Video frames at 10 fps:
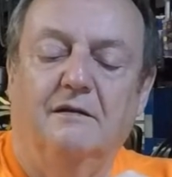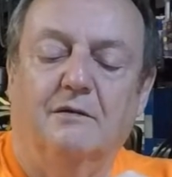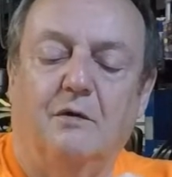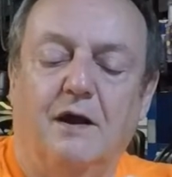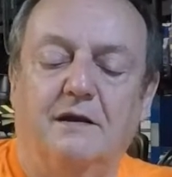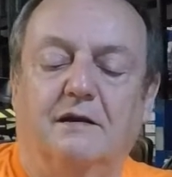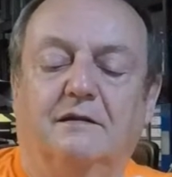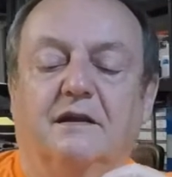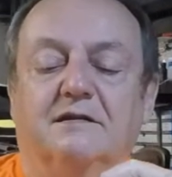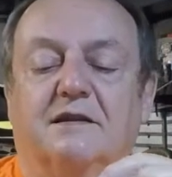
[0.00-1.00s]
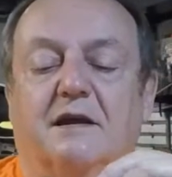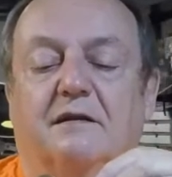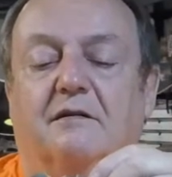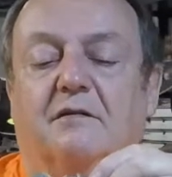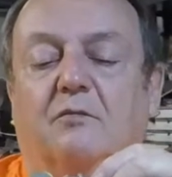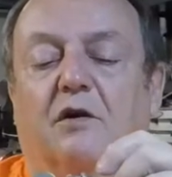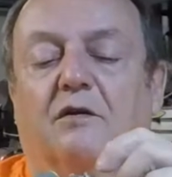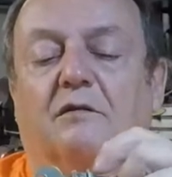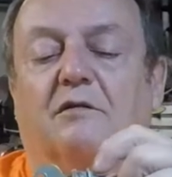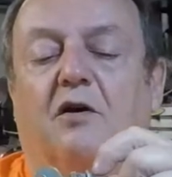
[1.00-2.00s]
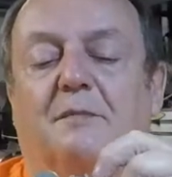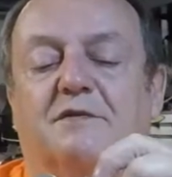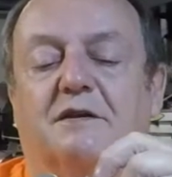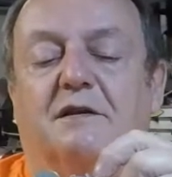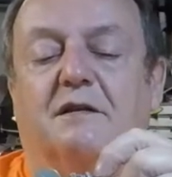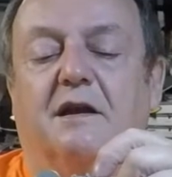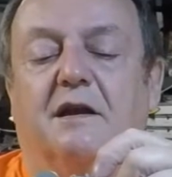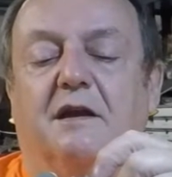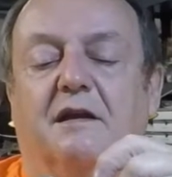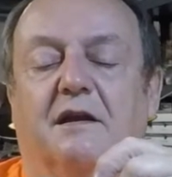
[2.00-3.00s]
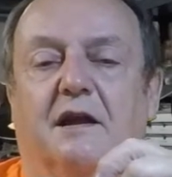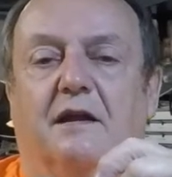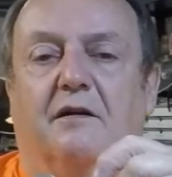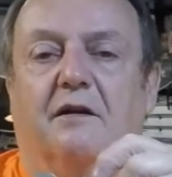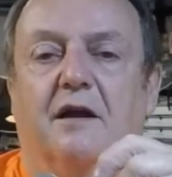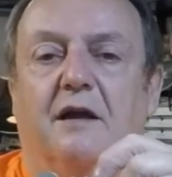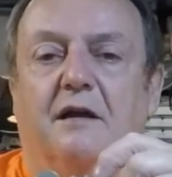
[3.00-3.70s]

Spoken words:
Right at this end, where the opposite of the key, in here.